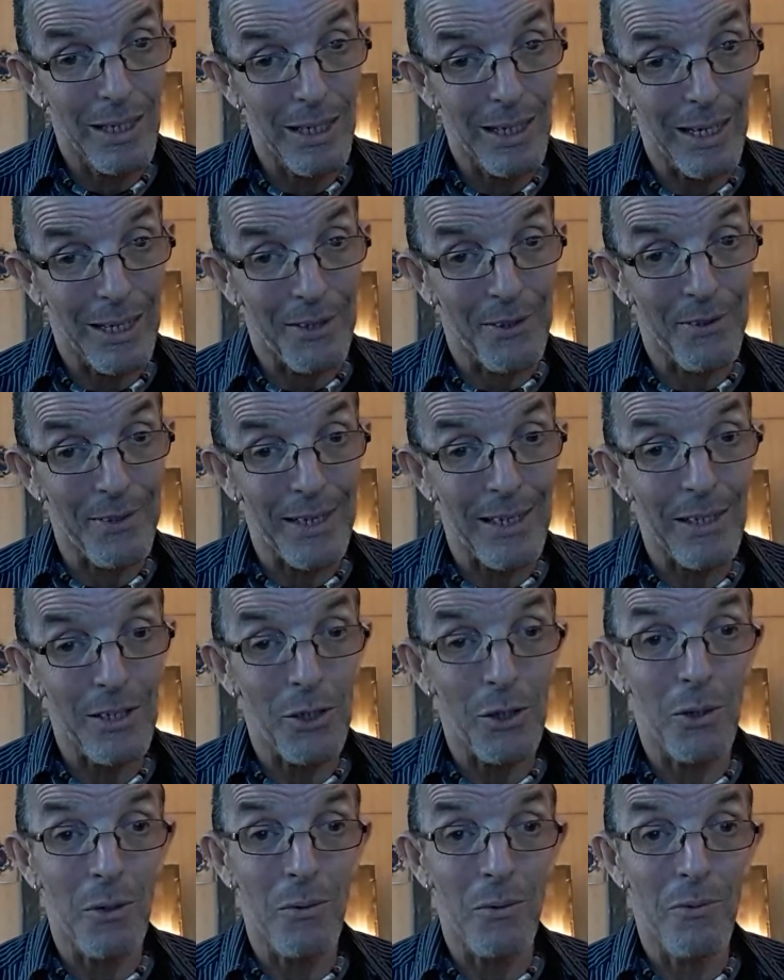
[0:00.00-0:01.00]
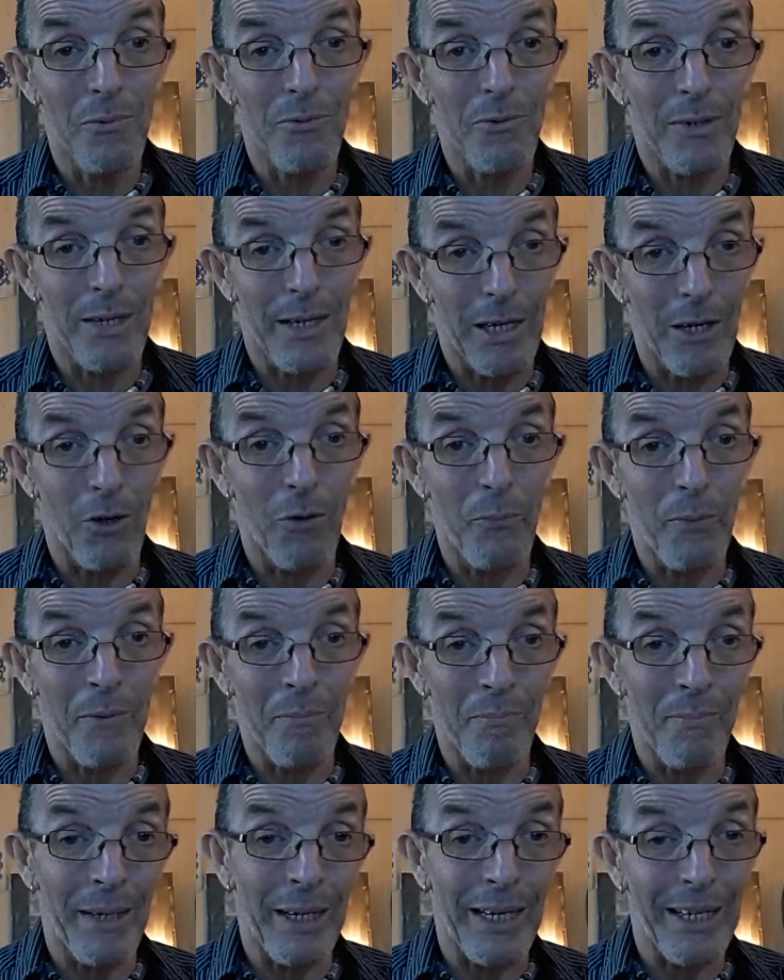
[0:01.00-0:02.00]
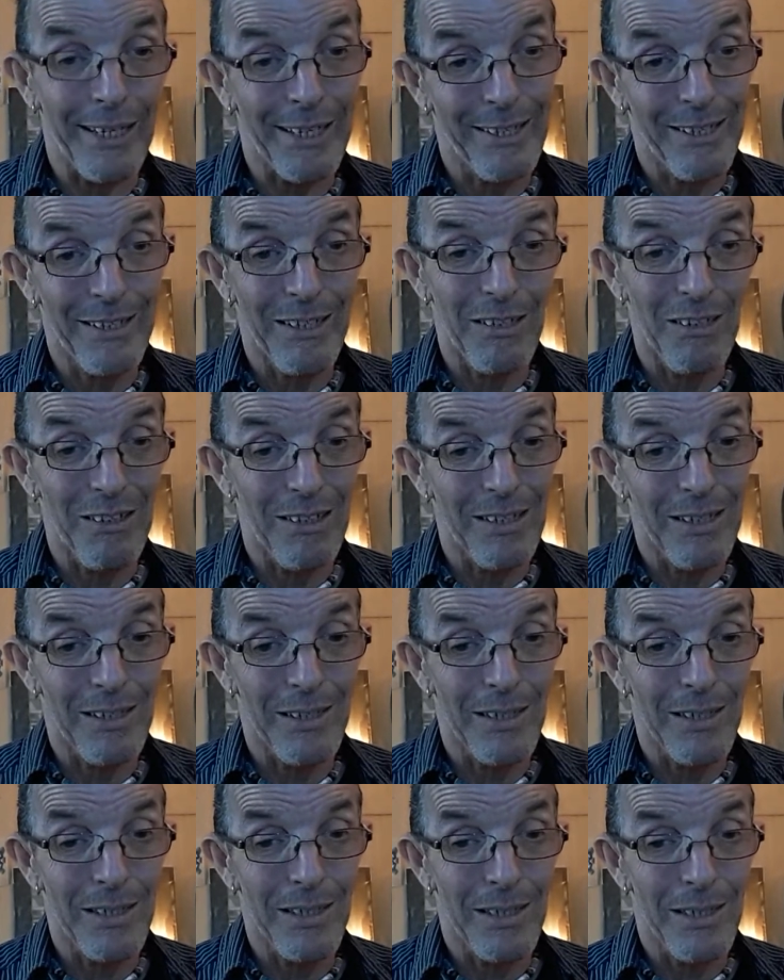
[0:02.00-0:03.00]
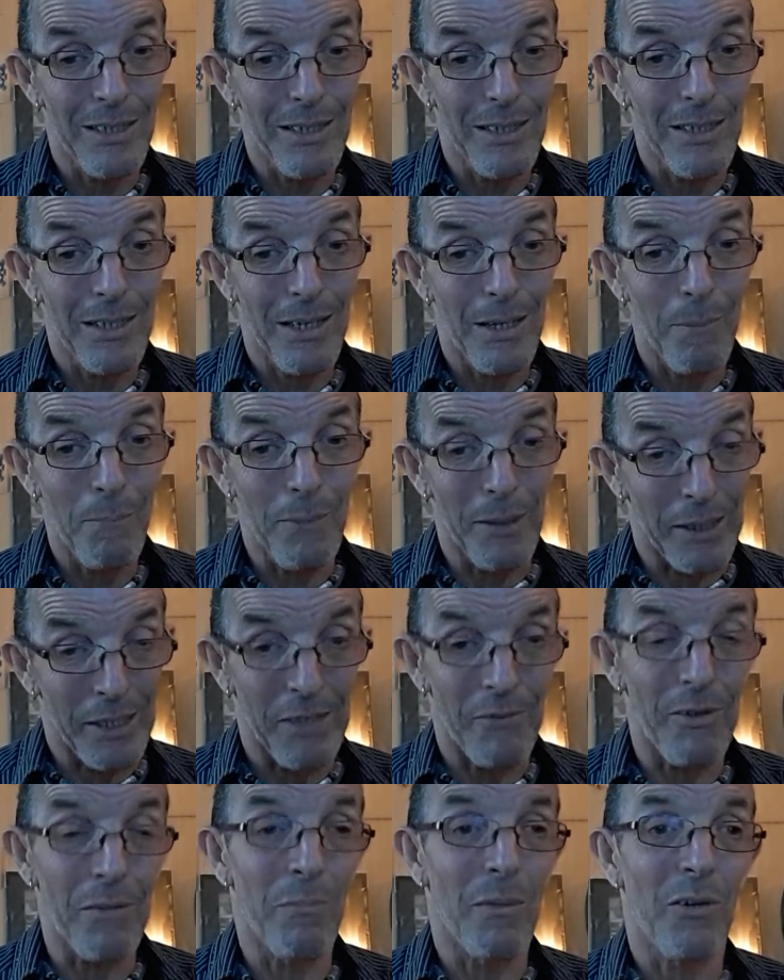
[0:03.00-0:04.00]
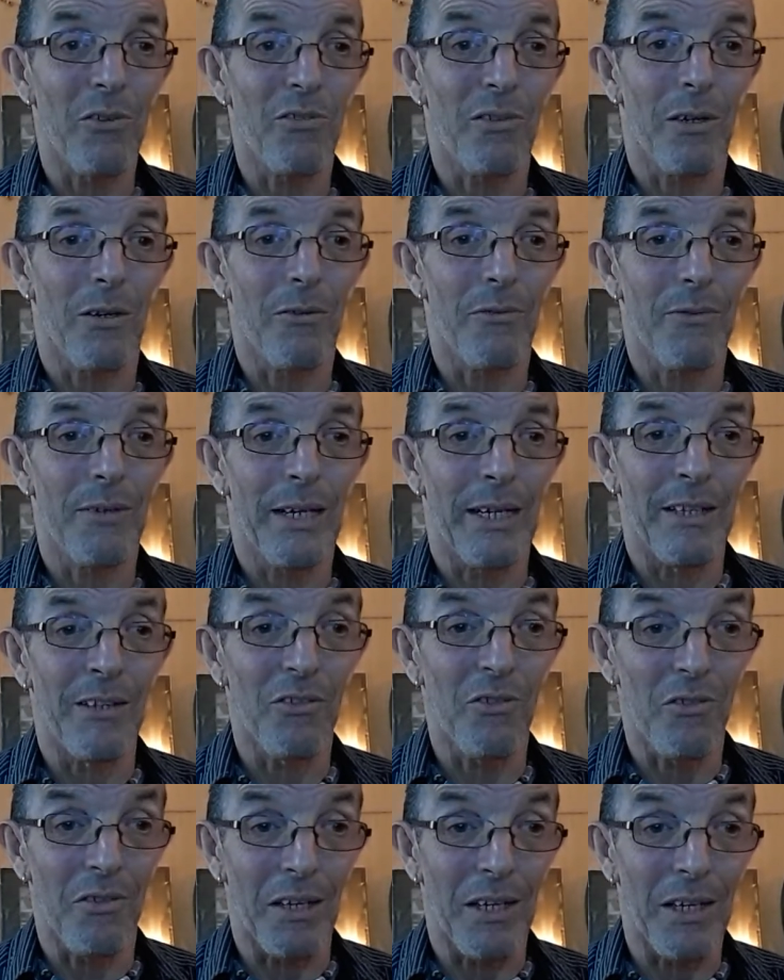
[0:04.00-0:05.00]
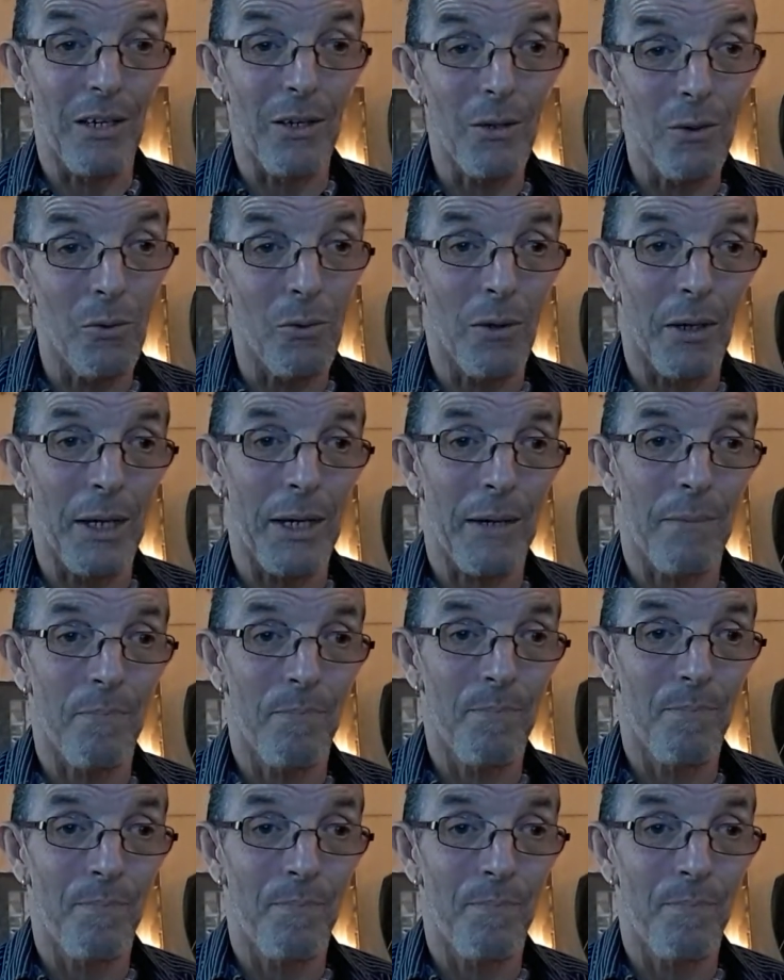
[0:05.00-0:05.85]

And thank you for helping me believe in myself and see who I am.